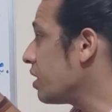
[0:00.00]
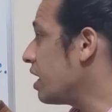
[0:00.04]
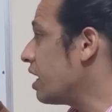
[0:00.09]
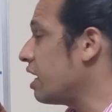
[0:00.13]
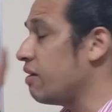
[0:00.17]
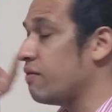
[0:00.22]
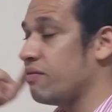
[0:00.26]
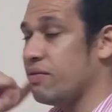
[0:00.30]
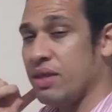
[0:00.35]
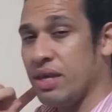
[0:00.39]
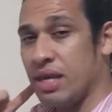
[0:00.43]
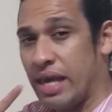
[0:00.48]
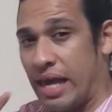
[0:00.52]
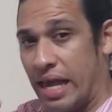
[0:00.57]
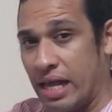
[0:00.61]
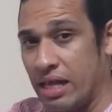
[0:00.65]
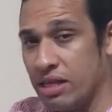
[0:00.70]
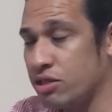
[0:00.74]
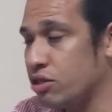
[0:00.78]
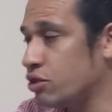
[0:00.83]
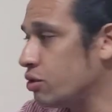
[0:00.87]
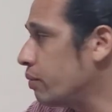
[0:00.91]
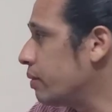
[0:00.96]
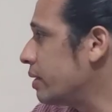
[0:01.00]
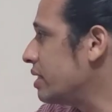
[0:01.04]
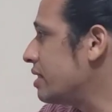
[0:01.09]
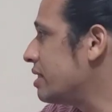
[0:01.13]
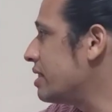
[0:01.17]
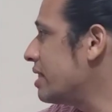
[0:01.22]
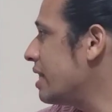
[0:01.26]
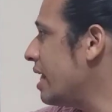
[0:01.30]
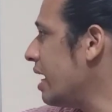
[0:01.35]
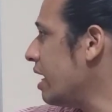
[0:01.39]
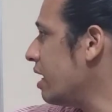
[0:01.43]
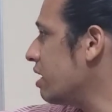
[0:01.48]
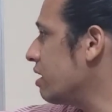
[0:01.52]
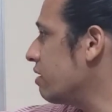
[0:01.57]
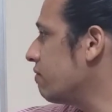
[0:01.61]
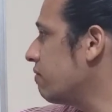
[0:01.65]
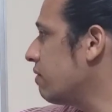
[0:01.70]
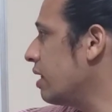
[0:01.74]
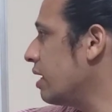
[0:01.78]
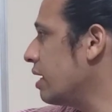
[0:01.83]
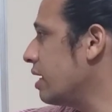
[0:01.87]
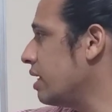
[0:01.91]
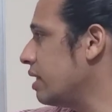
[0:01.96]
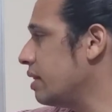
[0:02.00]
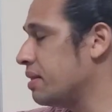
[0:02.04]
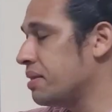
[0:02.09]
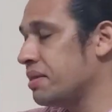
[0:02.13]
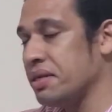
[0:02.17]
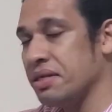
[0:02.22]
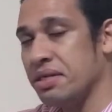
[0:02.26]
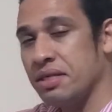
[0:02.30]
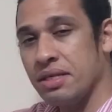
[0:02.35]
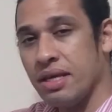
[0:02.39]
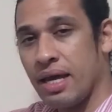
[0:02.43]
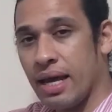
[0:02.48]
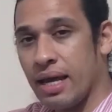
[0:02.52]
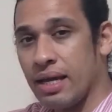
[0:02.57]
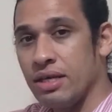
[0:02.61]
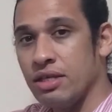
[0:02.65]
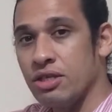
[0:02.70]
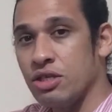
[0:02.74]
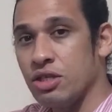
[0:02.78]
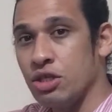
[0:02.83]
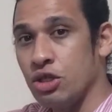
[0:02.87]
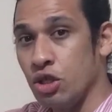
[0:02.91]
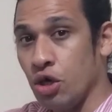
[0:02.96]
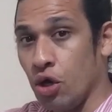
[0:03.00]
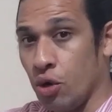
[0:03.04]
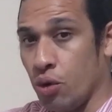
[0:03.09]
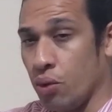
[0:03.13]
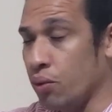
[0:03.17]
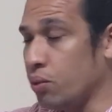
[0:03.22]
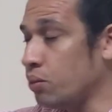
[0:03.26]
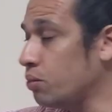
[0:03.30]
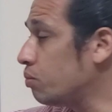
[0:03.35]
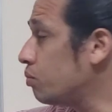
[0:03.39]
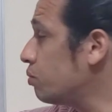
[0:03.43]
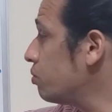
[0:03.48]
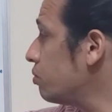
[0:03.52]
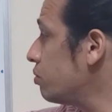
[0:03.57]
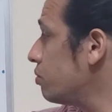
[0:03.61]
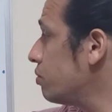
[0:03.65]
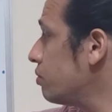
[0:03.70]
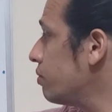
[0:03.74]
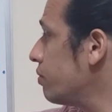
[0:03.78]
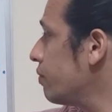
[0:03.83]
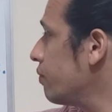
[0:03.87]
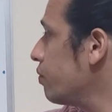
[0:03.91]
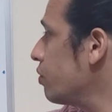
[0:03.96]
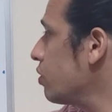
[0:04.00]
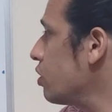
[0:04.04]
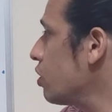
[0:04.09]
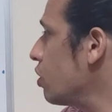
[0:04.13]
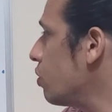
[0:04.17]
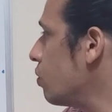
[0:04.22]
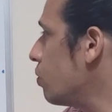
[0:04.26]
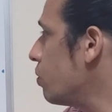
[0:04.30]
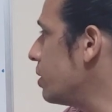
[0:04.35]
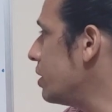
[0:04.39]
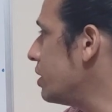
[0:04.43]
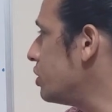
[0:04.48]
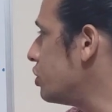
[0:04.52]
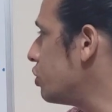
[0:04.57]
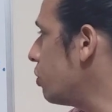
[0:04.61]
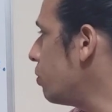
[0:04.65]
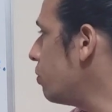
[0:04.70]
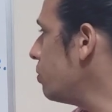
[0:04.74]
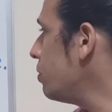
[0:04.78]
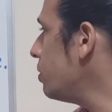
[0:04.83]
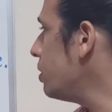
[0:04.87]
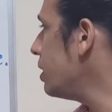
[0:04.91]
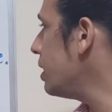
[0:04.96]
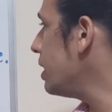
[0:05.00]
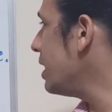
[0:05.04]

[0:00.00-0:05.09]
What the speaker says: If the answer is negative, like in this case, no, we don't